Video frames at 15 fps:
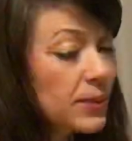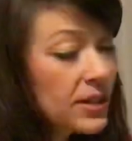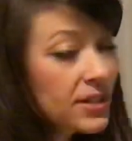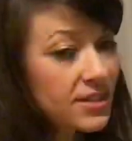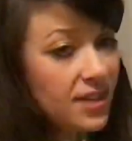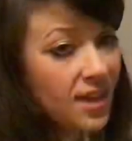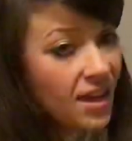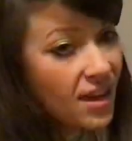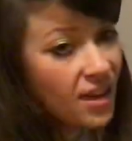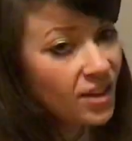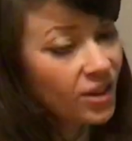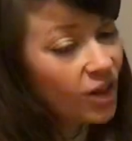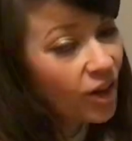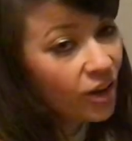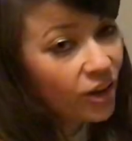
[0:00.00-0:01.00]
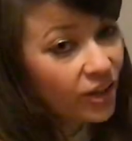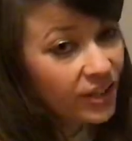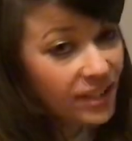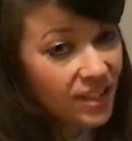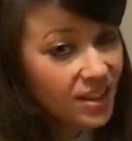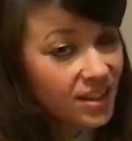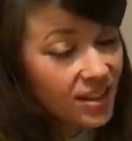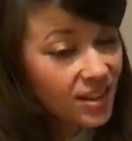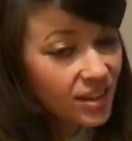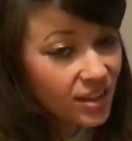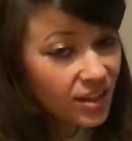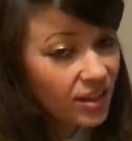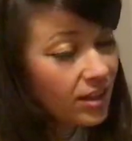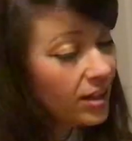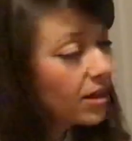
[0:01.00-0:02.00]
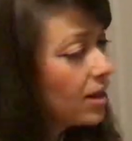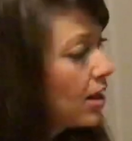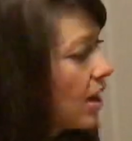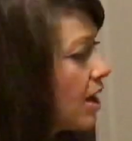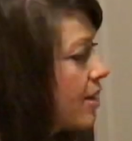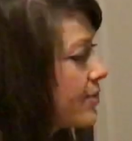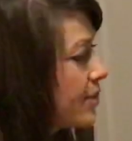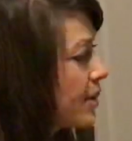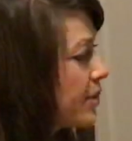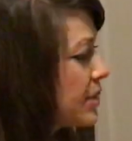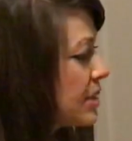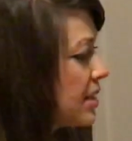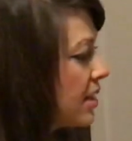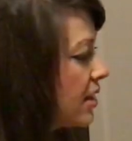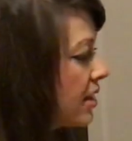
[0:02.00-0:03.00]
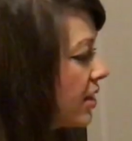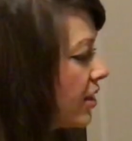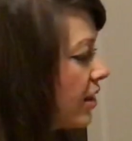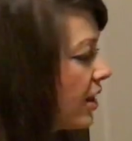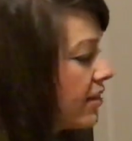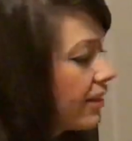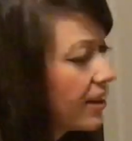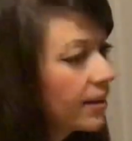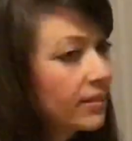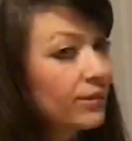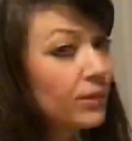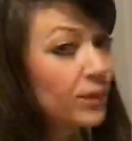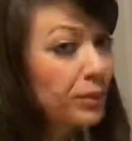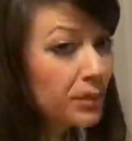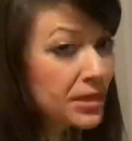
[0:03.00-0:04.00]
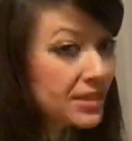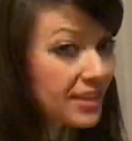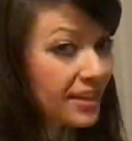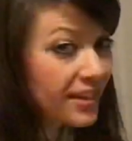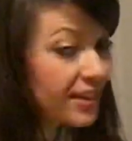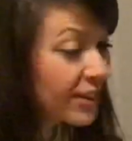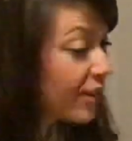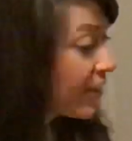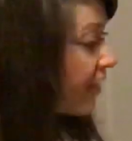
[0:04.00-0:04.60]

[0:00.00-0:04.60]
because I had Carter at the end of the year. So I missed the end of the year, and then we missed the end of the year